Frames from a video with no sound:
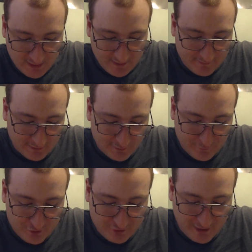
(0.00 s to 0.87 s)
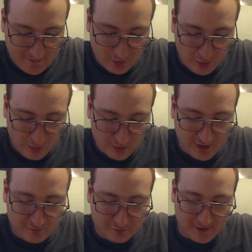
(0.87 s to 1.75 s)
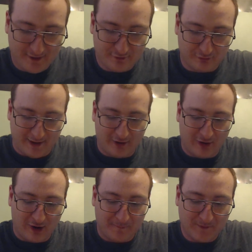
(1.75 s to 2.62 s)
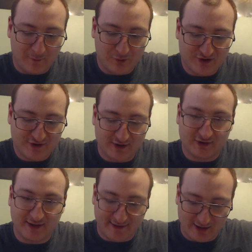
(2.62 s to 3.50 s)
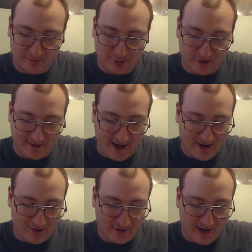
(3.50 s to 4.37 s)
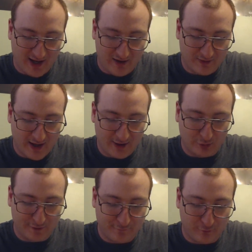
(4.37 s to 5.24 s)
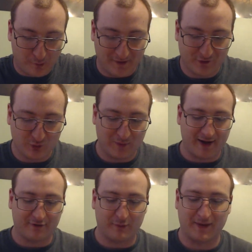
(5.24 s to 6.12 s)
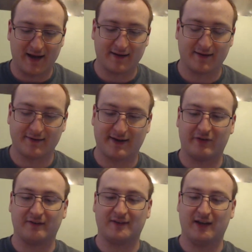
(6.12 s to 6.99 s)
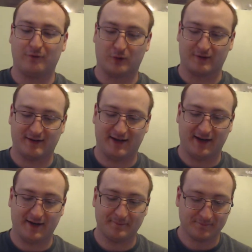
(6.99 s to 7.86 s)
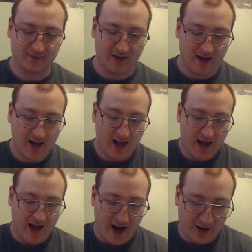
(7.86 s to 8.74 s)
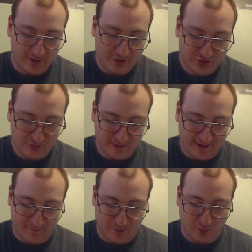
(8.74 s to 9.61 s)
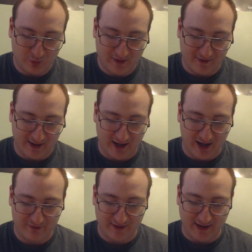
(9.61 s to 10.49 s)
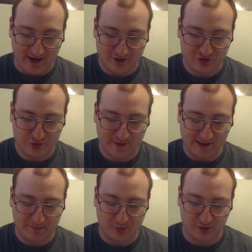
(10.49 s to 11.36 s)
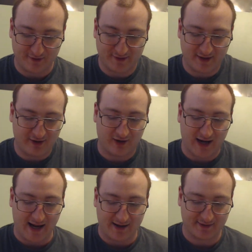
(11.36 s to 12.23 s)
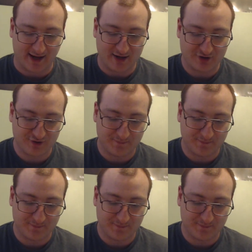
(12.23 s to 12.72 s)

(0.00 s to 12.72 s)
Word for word: Delta Force grabbed hold of Ray's right arm and was suddenly teleported out of the cave and only four minutes away from the NS 7 T 14. How did you light up the wood in the cave and how did you teleport us here? asked Ash.